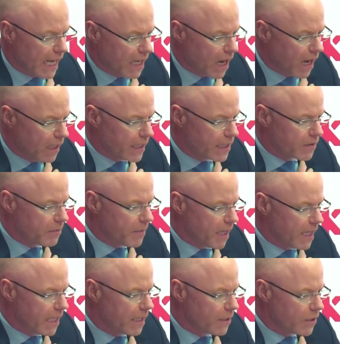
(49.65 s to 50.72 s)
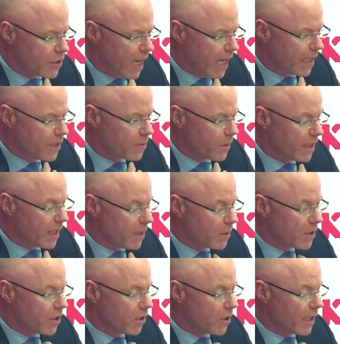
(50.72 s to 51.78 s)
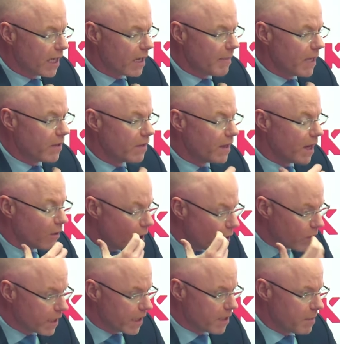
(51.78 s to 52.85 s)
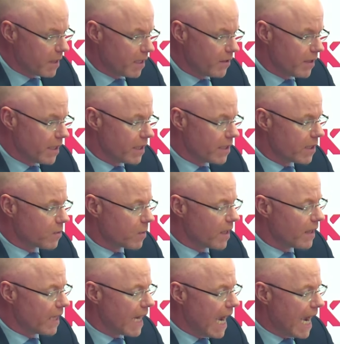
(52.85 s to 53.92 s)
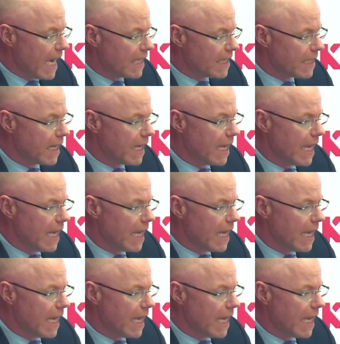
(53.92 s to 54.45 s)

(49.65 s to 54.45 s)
colleagues of mine in the Shannon, where they were talking about their own experiences, where they had